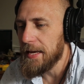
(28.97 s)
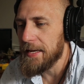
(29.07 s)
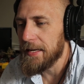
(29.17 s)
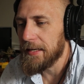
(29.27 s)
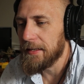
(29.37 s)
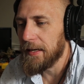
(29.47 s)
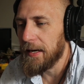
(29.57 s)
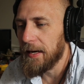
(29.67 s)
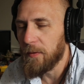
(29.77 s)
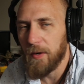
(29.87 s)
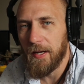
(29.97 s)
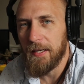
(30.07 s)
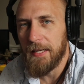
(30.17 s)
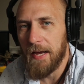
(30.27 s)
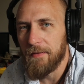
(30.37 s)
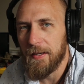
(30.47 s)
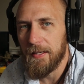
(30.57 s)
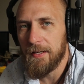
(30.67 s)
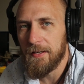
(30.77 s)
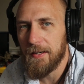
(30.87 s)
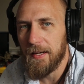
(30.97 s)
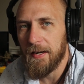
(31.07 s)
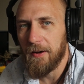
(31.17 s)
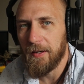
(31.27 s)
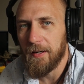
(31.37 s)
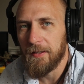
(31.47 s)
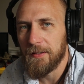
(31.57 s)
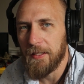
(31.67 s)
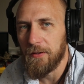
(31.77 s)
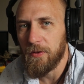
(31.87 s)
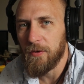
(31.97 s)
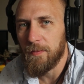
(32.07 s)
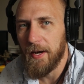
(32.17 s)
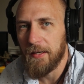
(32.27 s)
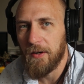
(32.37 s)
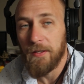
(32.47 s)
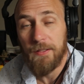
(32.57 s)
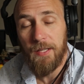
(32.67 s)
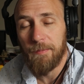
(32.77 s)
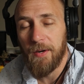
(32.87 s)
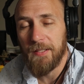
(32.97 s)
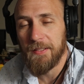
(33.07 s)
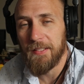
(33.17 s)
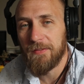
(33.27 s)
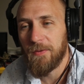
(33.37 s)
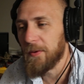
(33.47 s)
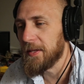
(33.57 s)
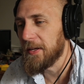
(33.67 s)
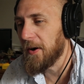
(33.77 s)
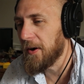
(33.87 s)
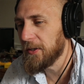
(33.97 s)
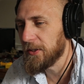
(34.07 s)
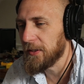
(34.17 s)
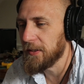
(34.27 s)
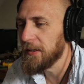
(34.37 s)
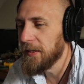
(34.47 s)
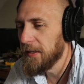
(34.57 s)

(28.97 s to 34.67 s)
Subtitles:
and we're going to dive in here and I'm going to take you through my card design process for the Archer